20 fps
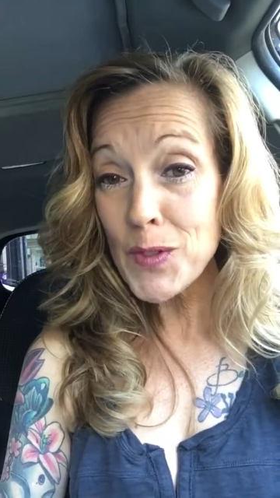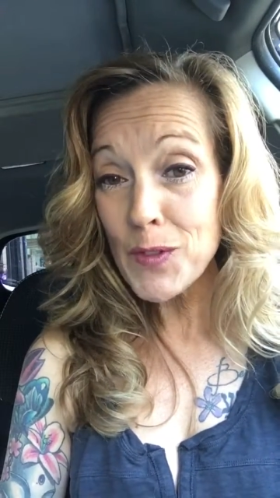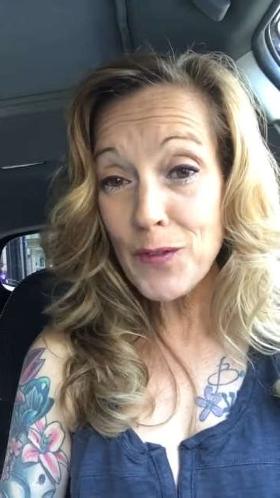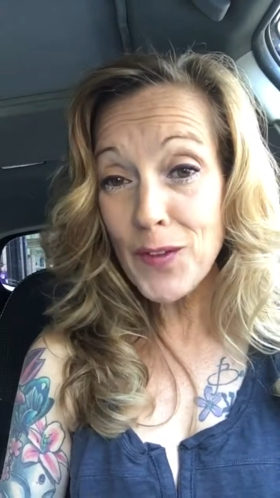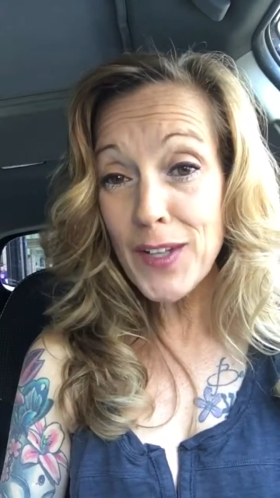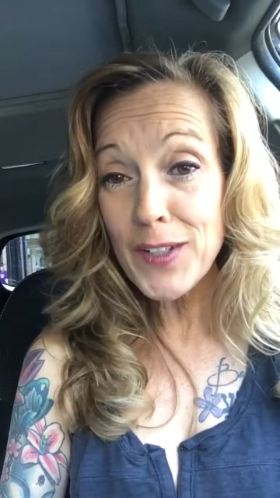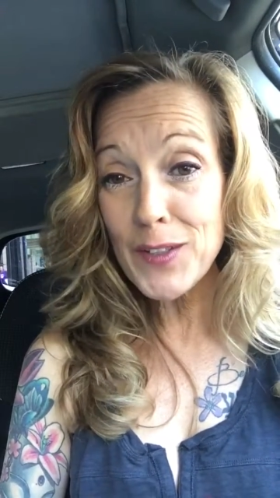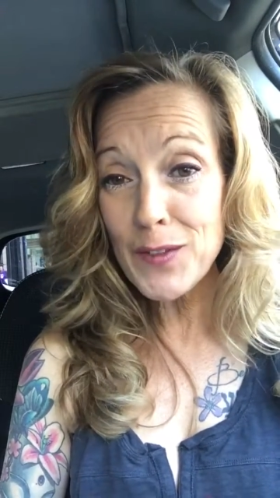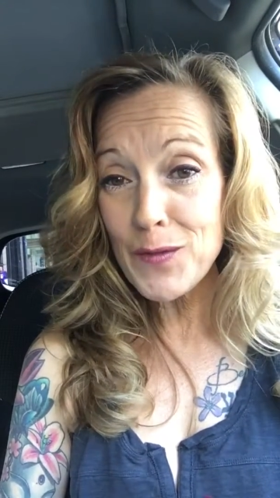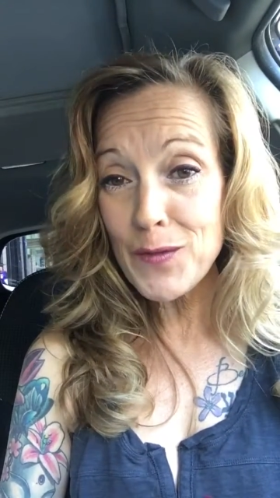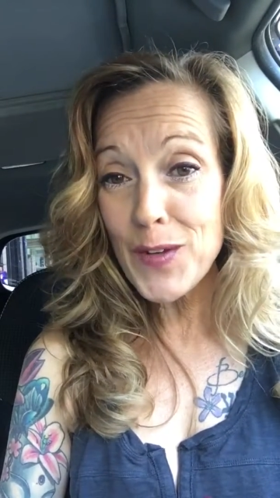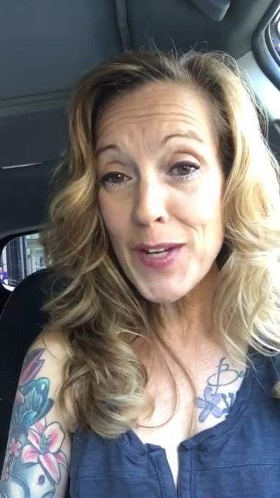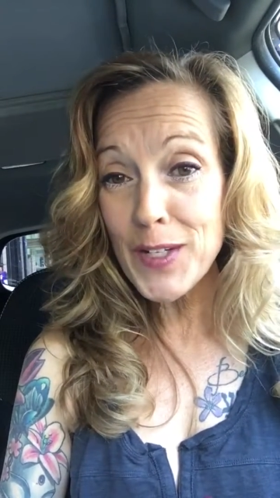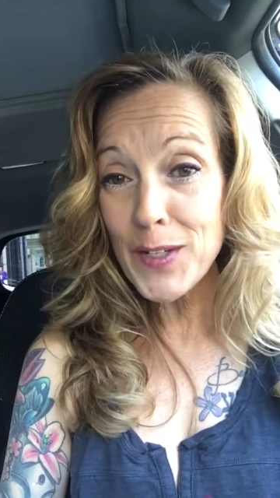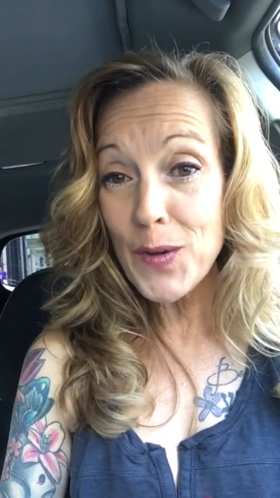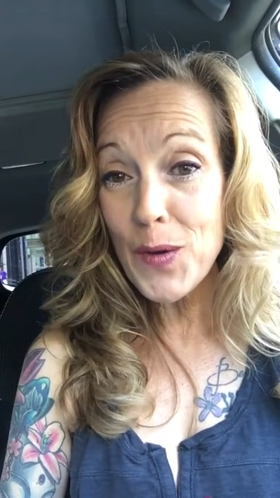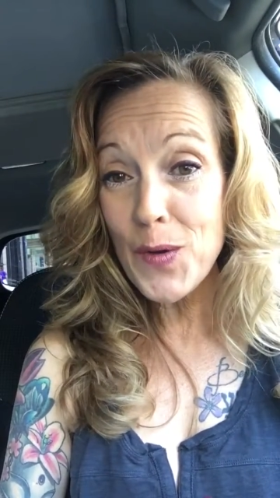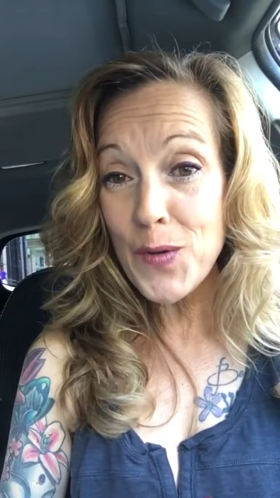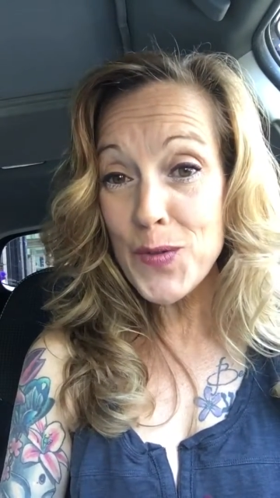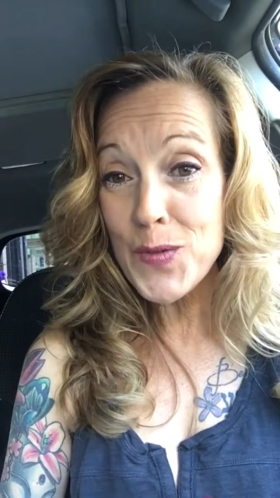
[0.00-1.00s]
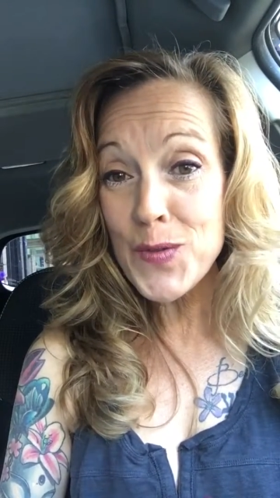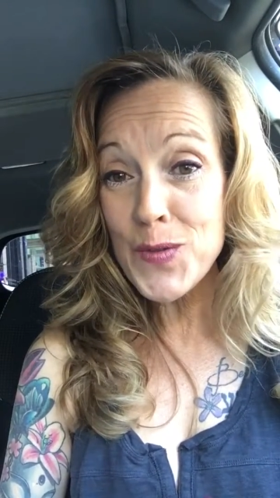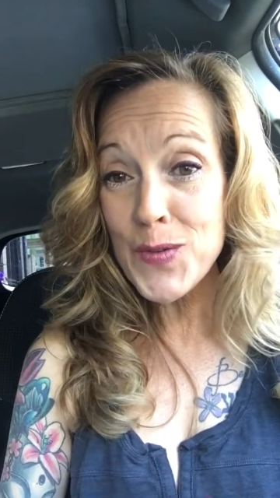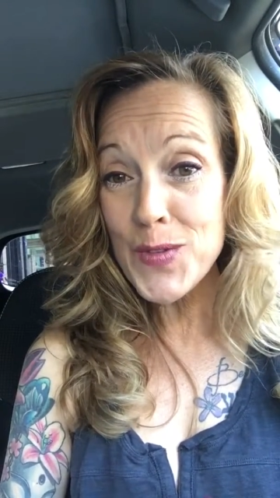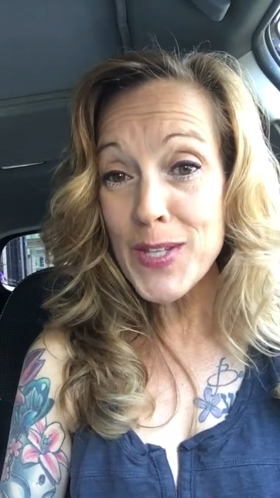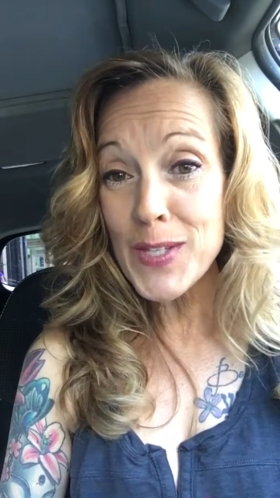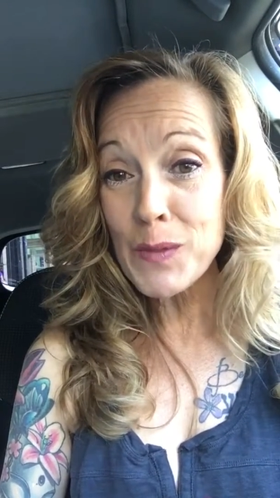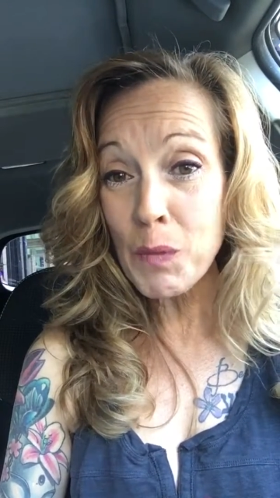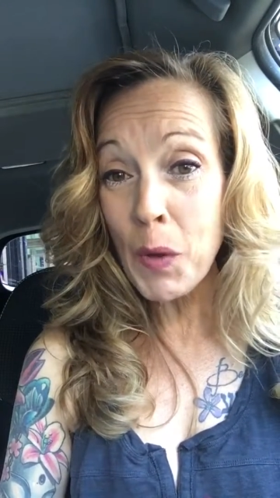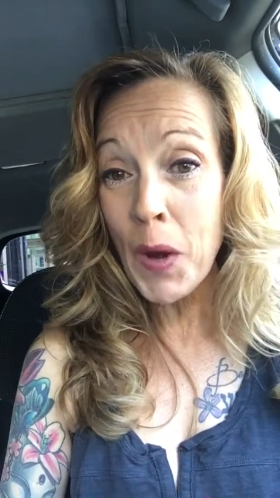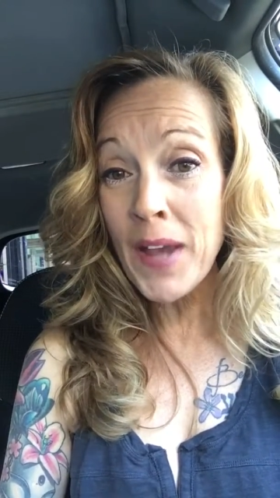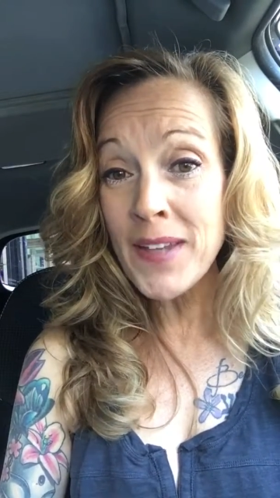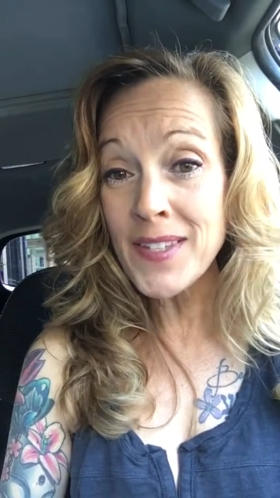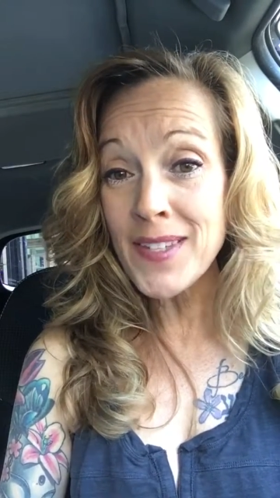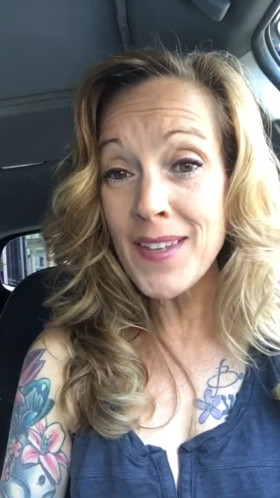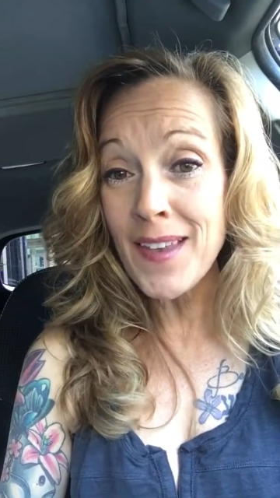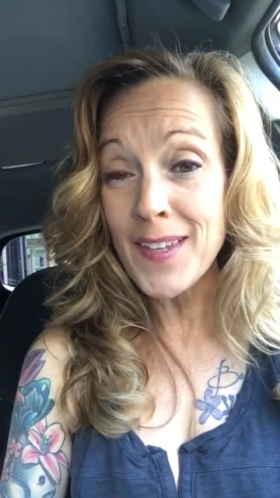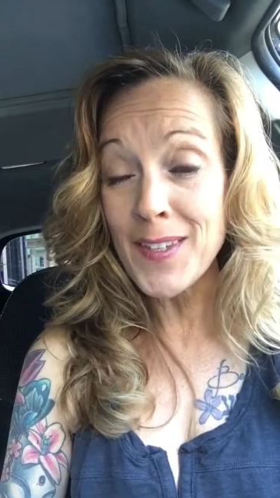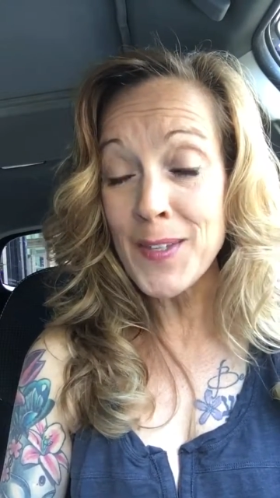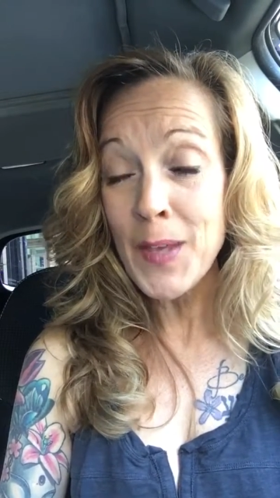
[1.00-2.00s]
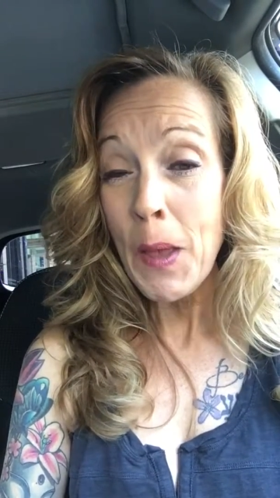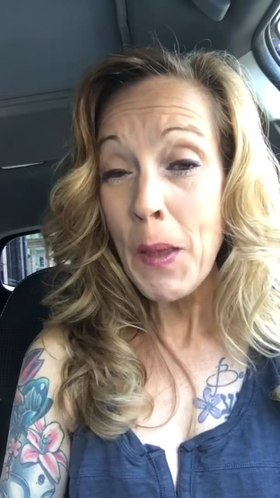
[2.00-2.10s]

effective way to go through this process.